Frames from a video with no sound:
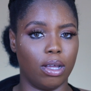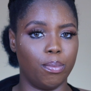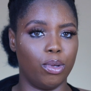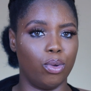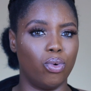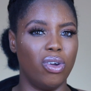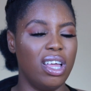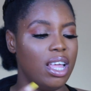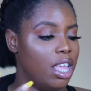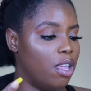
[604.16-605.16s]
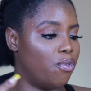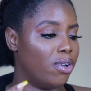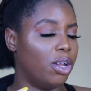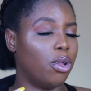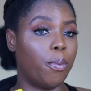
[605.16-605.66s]
down below. If you
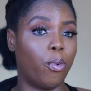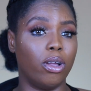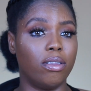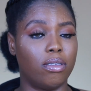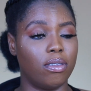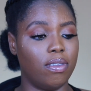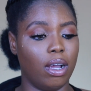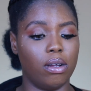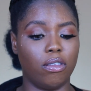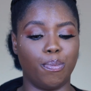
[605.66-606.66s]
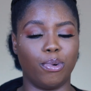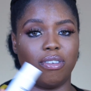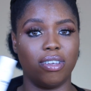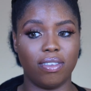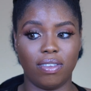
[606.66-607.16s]
end up going to Zaron to
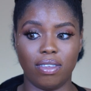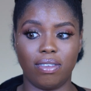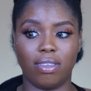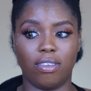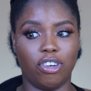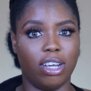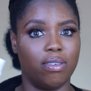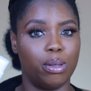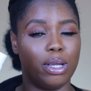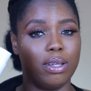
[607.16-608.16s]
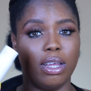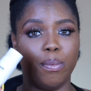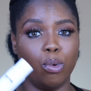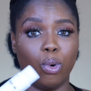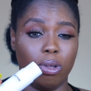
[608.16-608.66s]
purchase this, try to let
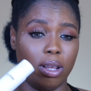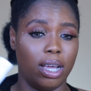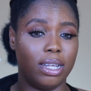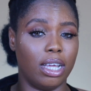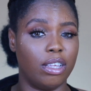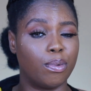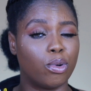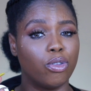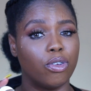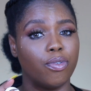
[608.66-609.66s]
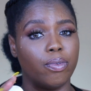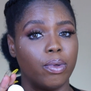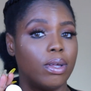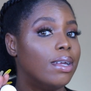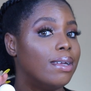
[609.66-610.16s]
them know online that it's because of
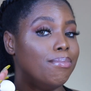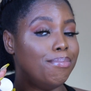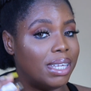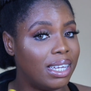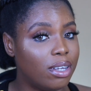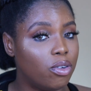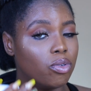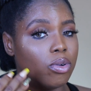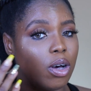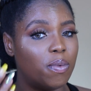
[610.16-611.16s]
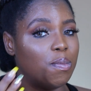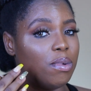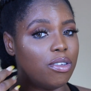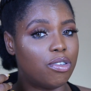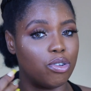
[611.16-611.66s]
me, you know, help the
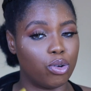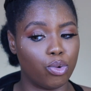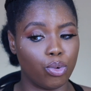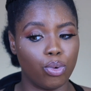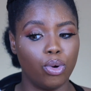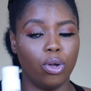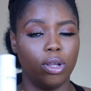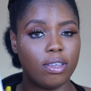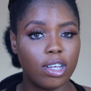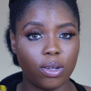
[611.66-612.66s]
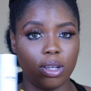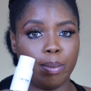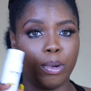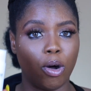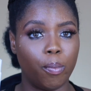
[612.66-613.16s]
ministry grow. Tell
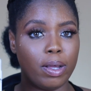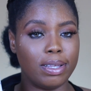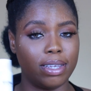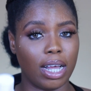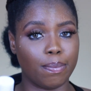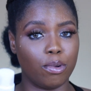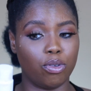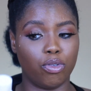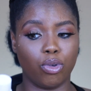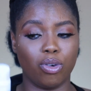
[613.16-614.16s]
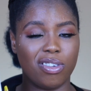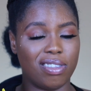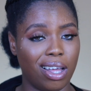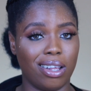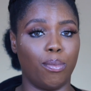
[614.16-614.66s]
them, comment, tag me on the stories,
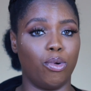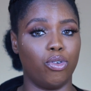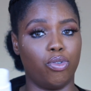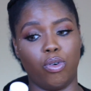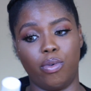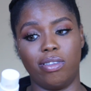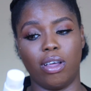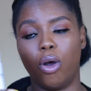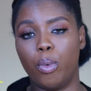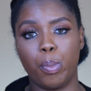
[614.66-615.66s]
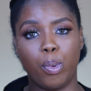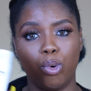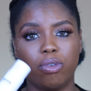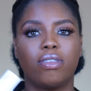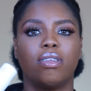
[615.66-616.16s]
tag them on your stories. I'll
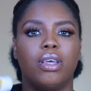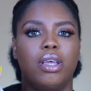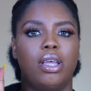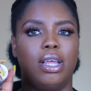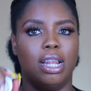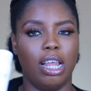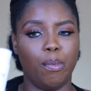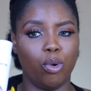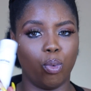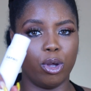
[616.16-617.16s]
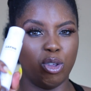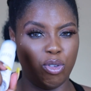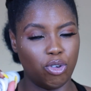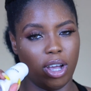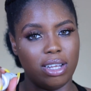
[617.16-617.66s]
repost. Let me know when you
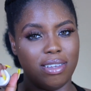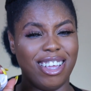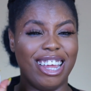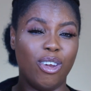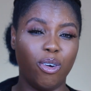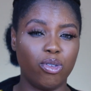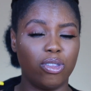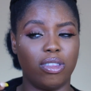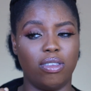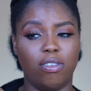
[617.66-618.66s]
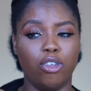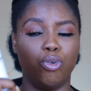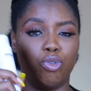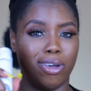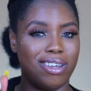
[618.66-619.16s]
try this. I'd love to see
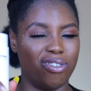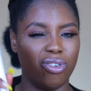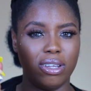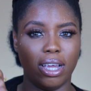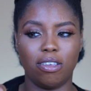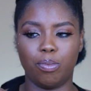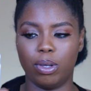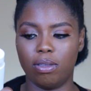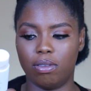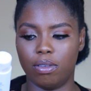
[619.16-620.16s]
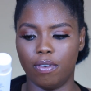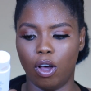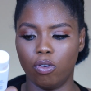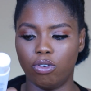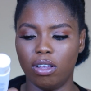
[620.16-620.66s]
you try it. It's not that expensive.
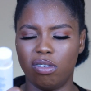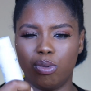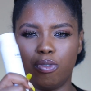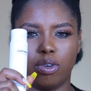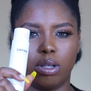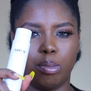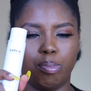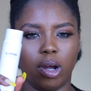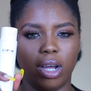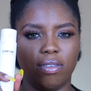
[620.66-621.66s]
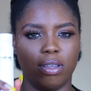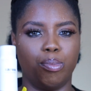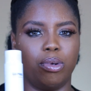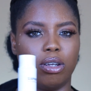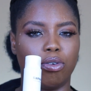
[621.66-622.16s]
I'll try to look for the price and
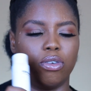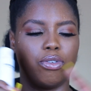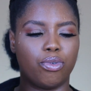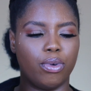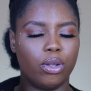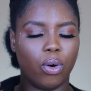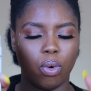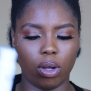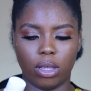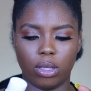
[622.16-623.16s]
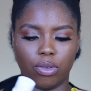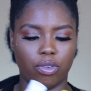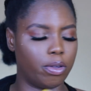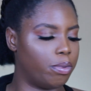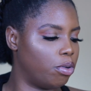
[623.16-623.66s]
put it across the screen or in the
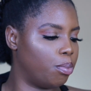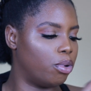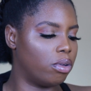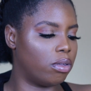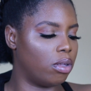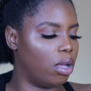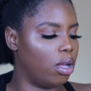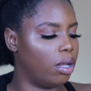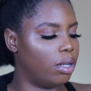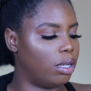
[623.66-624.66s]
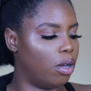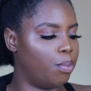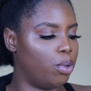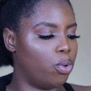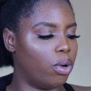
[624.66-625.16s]
description box down
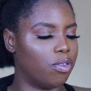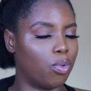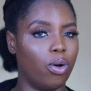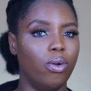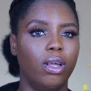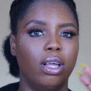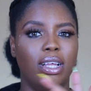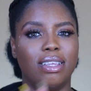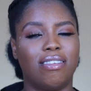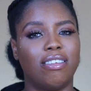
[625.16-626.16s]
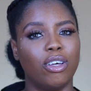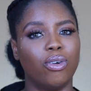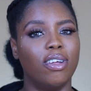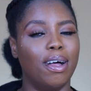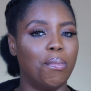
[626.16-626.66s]
below as well.
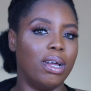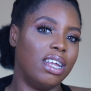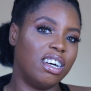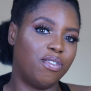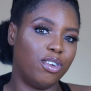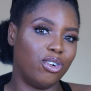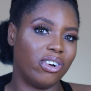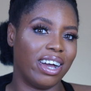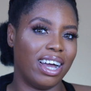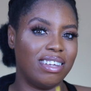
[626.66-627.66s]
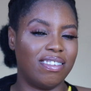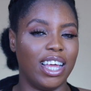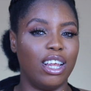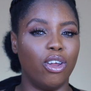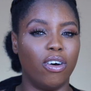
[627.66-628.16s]
Till my next video, guys,
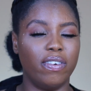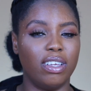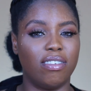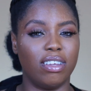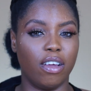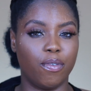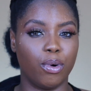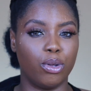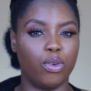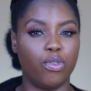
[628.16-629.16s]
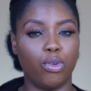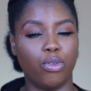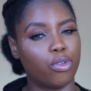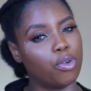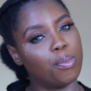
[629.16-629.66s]
I love each and every one of you
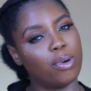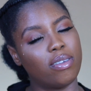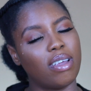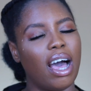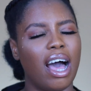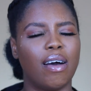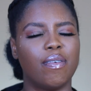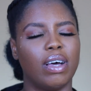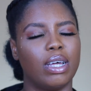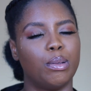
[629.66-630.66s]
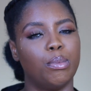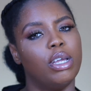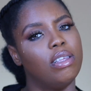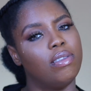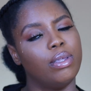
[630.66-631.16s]
so much. Have an
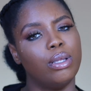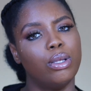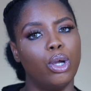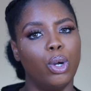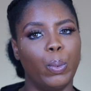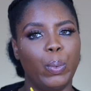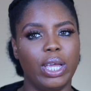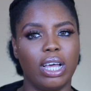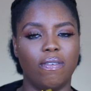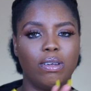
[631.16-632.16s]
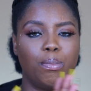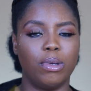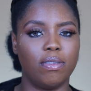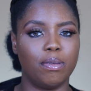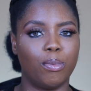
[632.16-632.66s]
amazing week. Have an
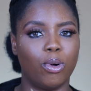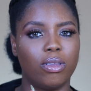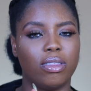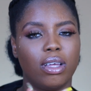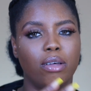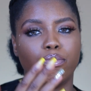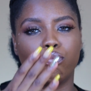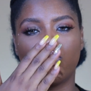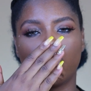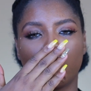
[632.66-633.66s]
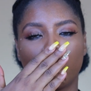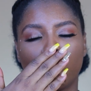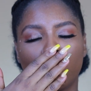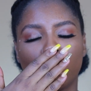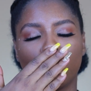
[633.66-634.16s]
amazing month.
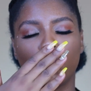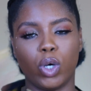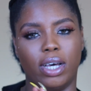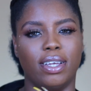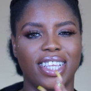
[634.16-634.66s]
Mwah.